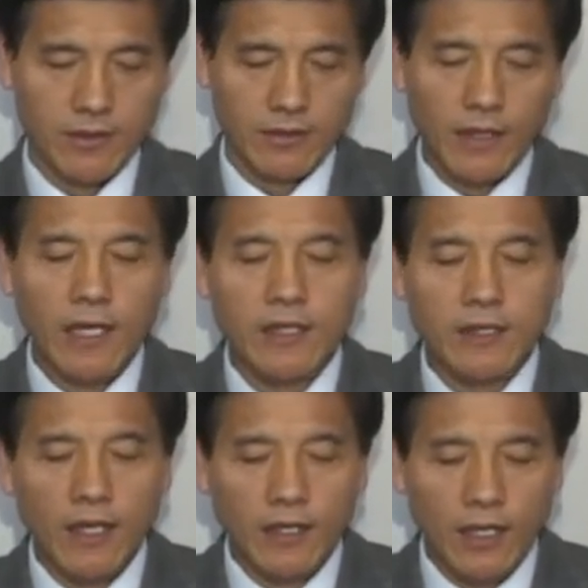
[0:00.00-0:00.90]

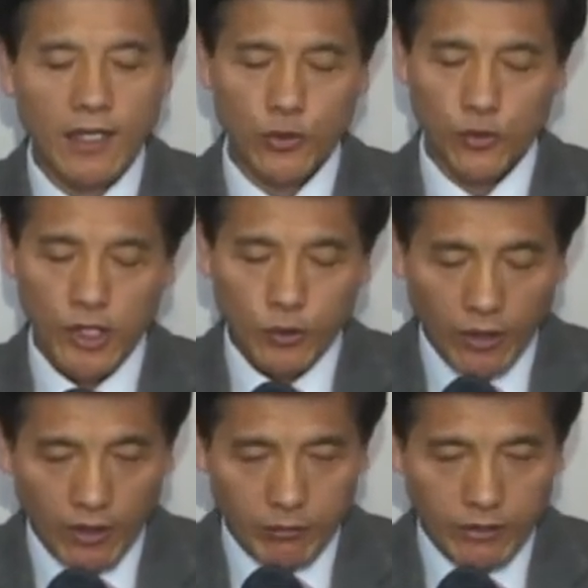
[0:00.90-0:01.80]
Jesus said
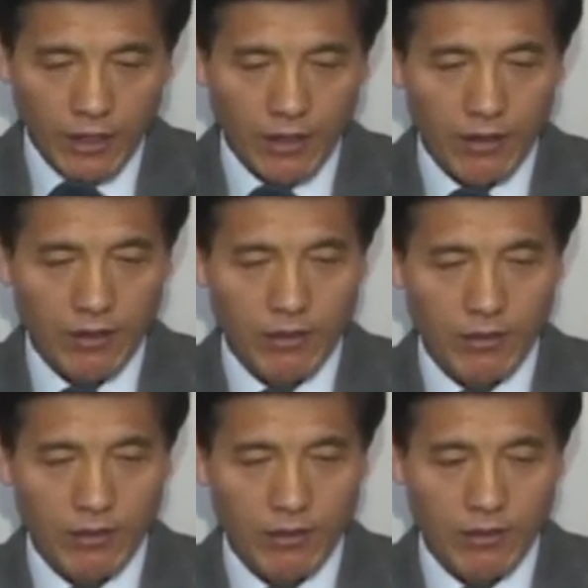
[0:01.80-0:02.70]
that
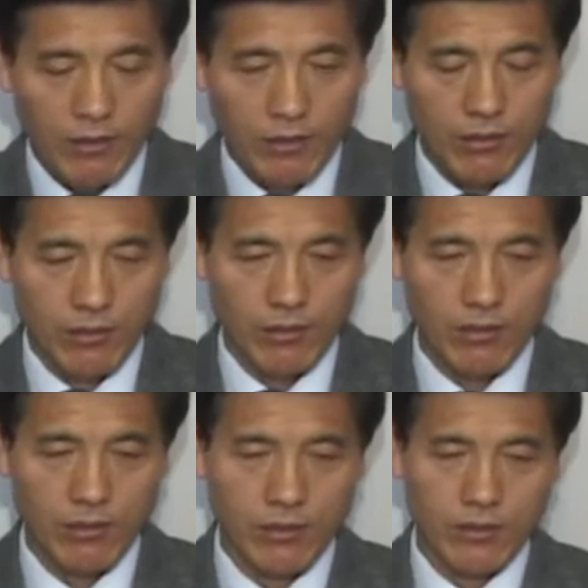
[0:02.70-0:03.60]
persecutions
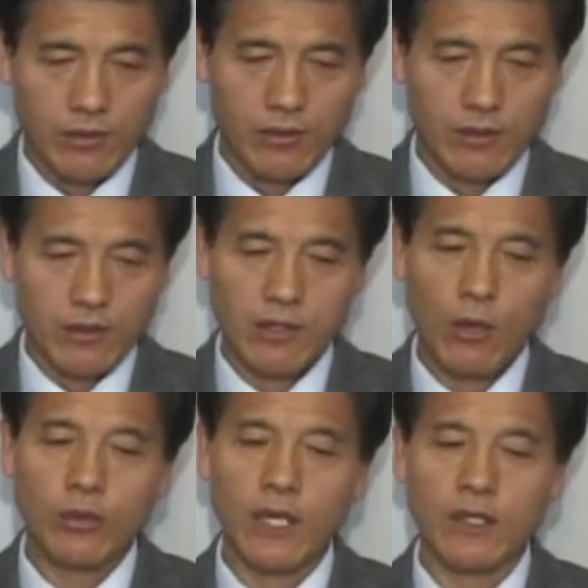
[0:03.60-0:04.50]
would come
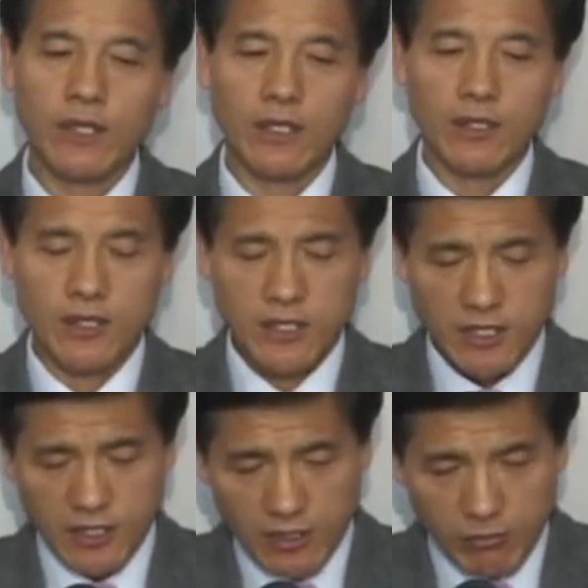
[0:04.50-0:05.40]
when we
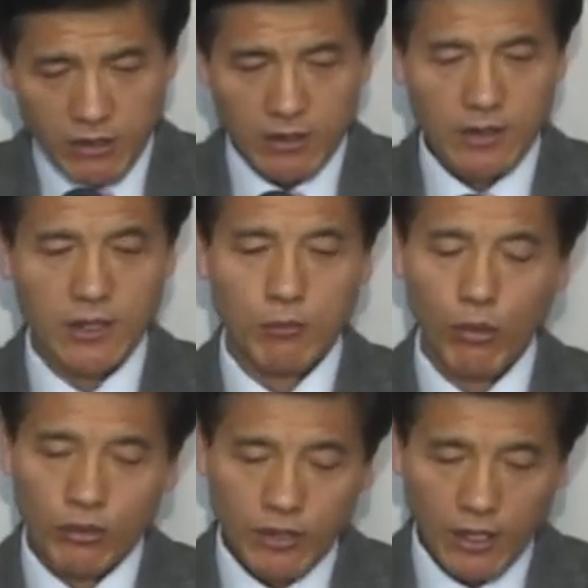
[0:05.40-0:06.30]
live
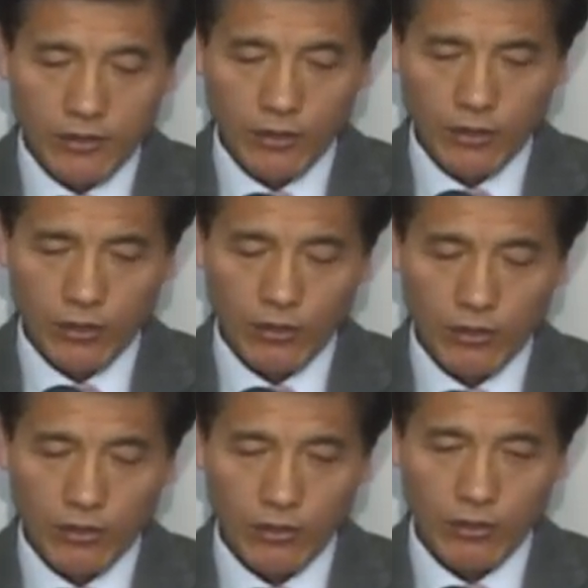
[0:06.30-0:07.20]
righteously.
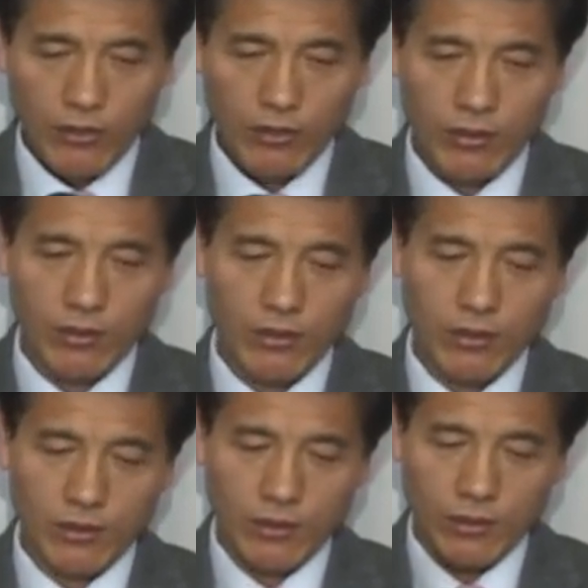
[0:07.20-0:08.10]

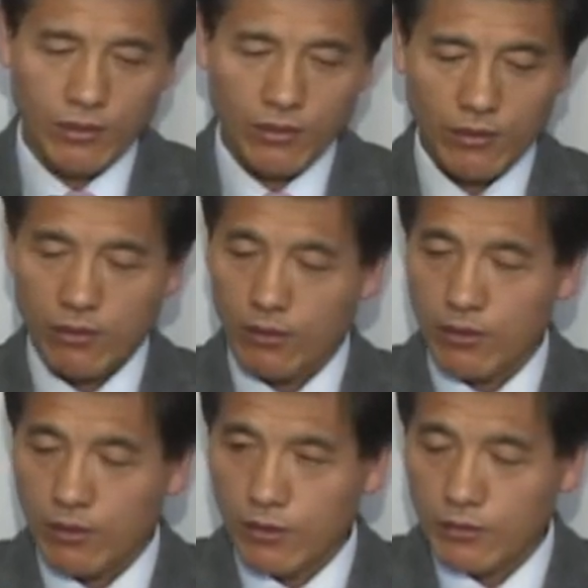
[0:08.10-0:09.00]
Then what
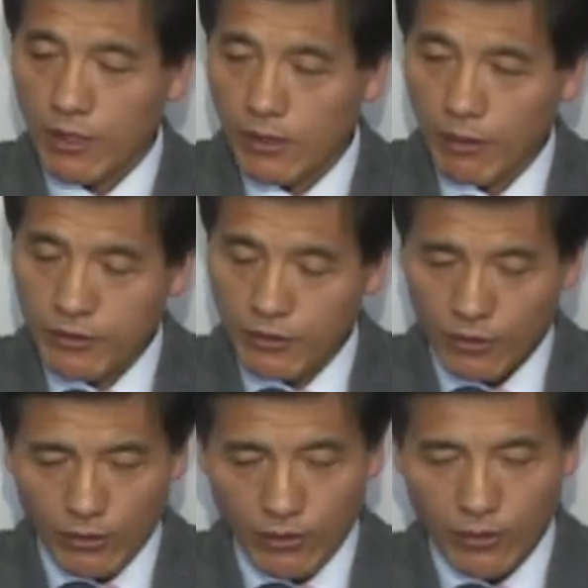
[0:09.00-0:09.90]
should be
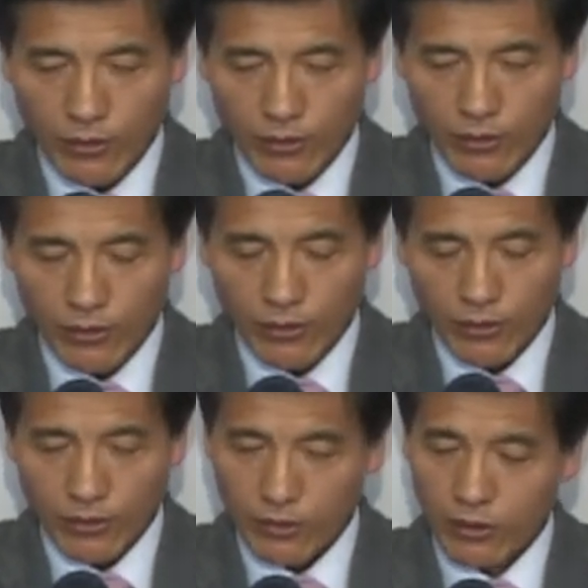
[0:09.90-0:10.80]
our
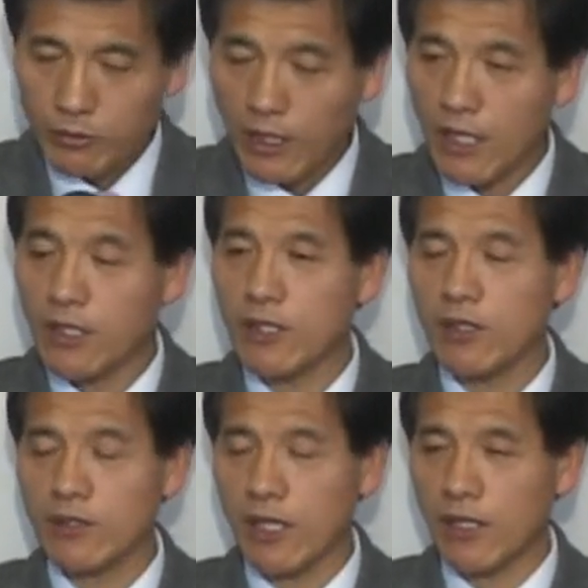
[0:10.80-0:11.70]
mindset when
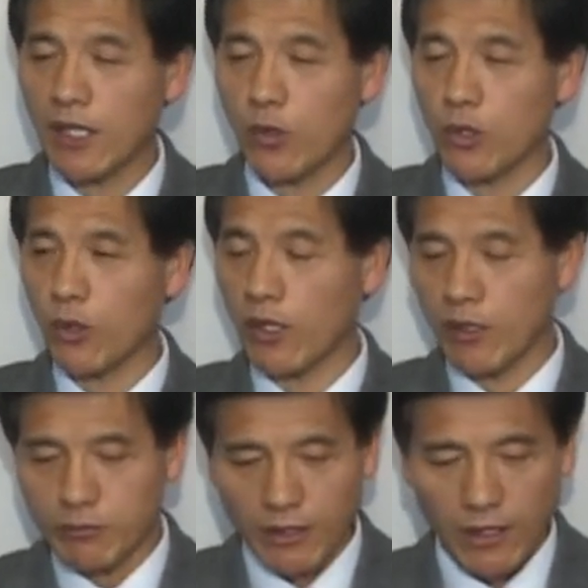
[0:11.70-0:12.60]
we suffer,